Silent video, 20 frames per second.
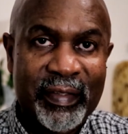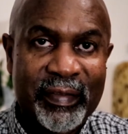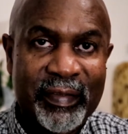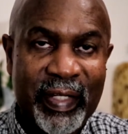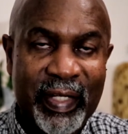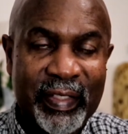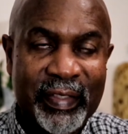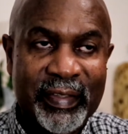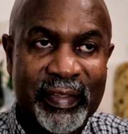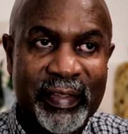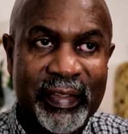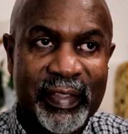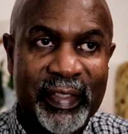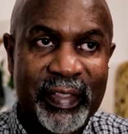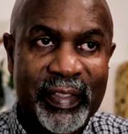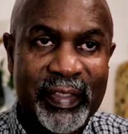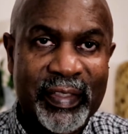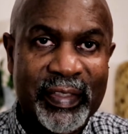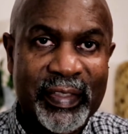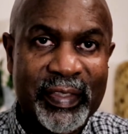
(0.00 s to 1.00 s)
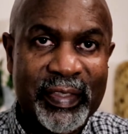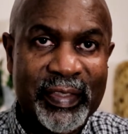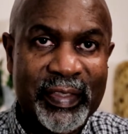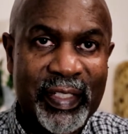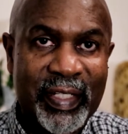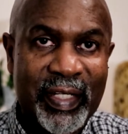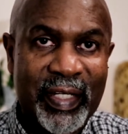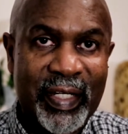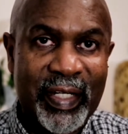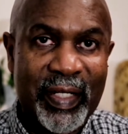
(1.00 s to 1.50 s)
right? This
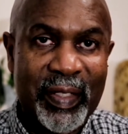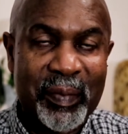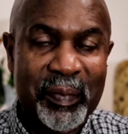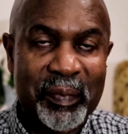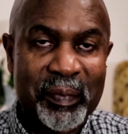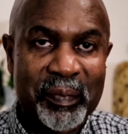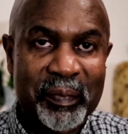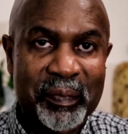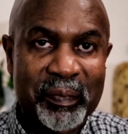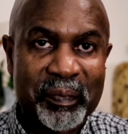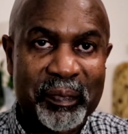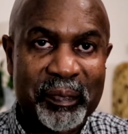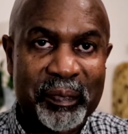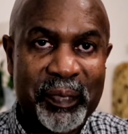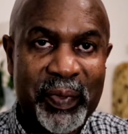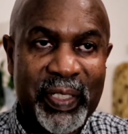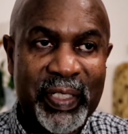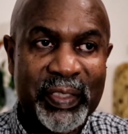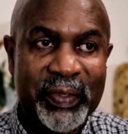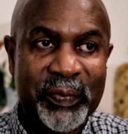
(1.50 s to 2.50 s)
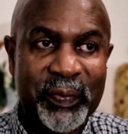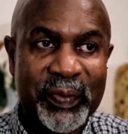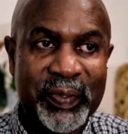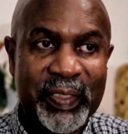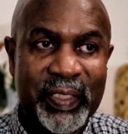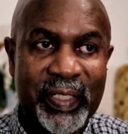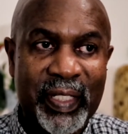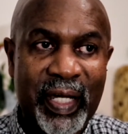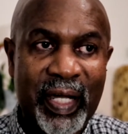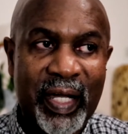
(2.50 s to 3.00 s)
place was
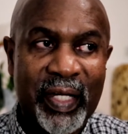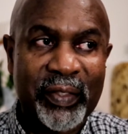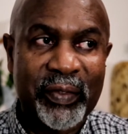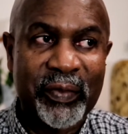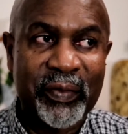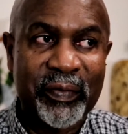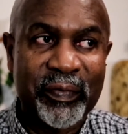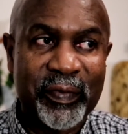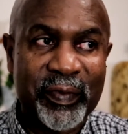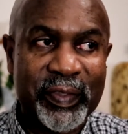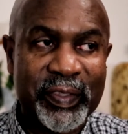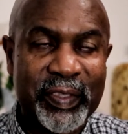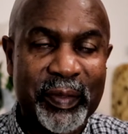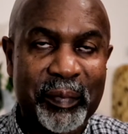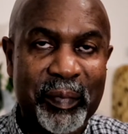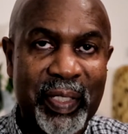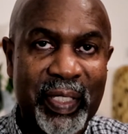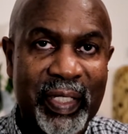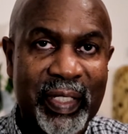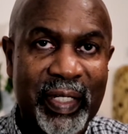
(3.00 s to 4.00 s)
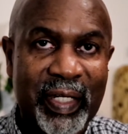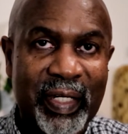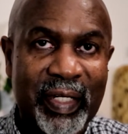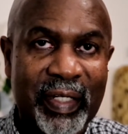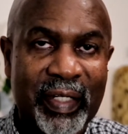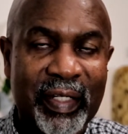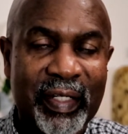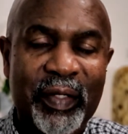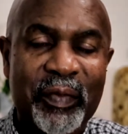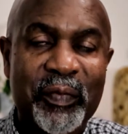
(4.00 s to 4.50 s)
in Hanover,
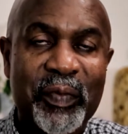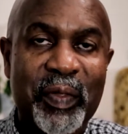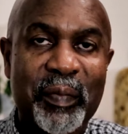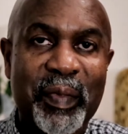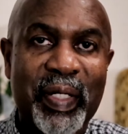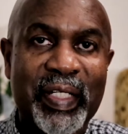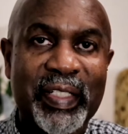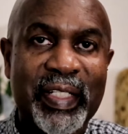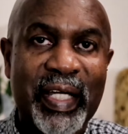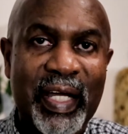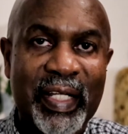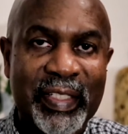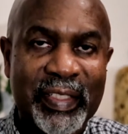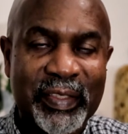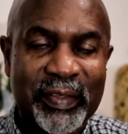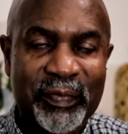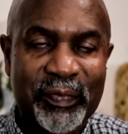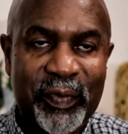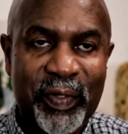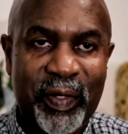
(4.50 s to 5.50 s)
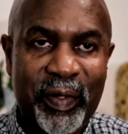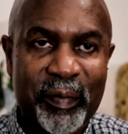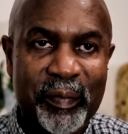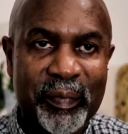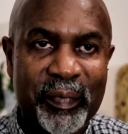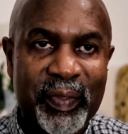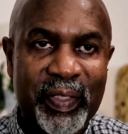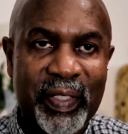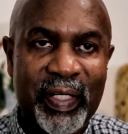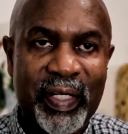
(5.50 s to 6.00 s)
Jamaica, where my dad is from,
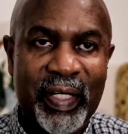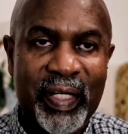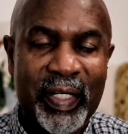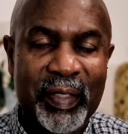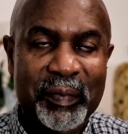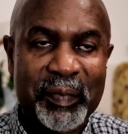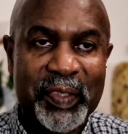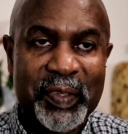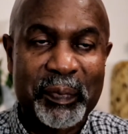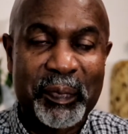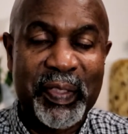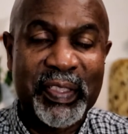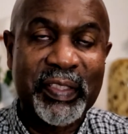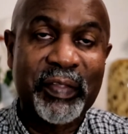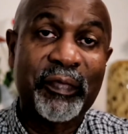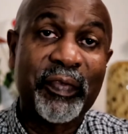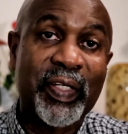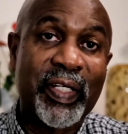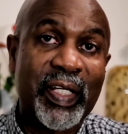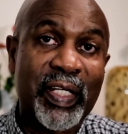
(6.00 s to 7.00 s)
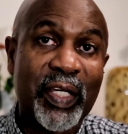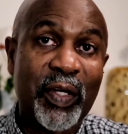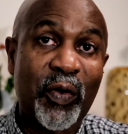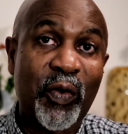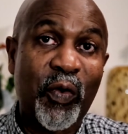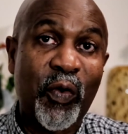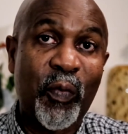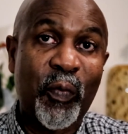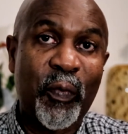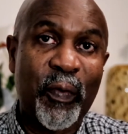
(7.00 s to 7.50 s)
specifically
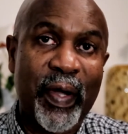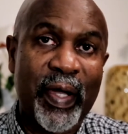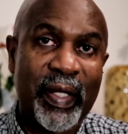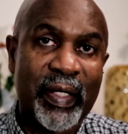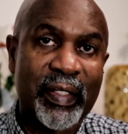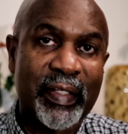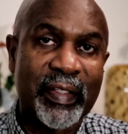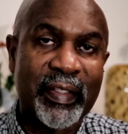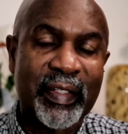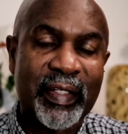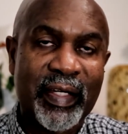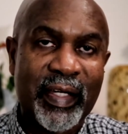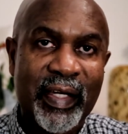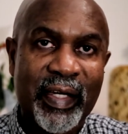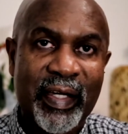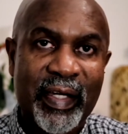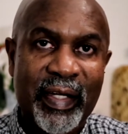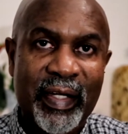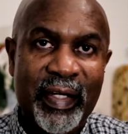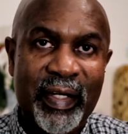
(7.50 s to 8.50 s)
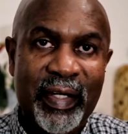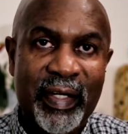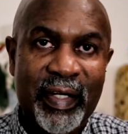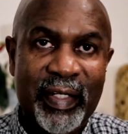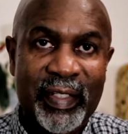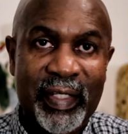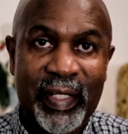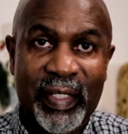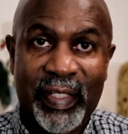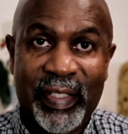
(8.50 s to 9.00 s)
Hopewell,
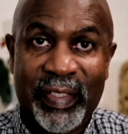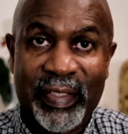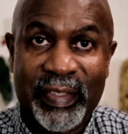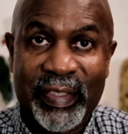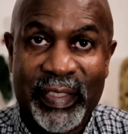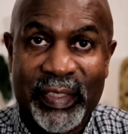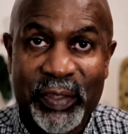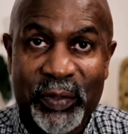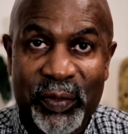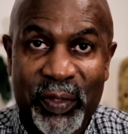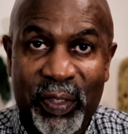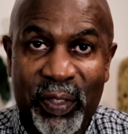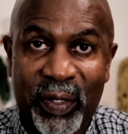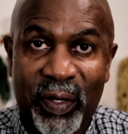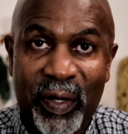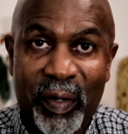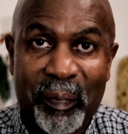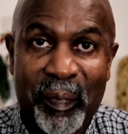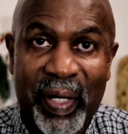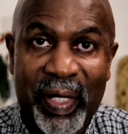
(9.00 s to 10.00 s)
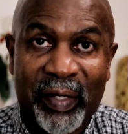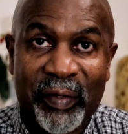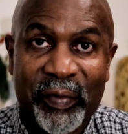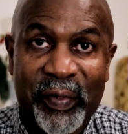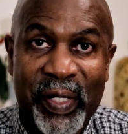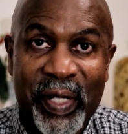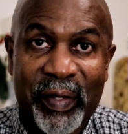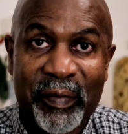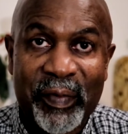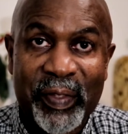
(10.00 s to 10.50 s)
in a little district called
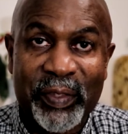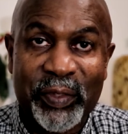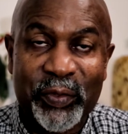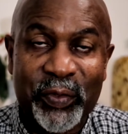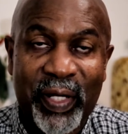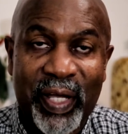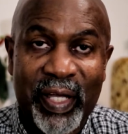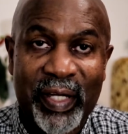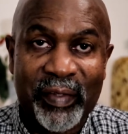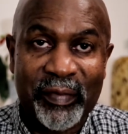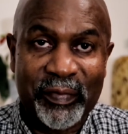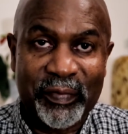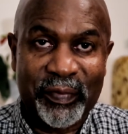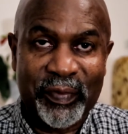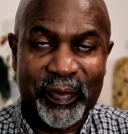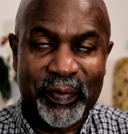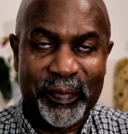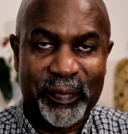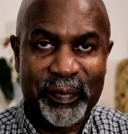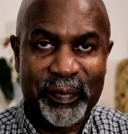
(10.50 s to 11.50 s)
McCreary Drive,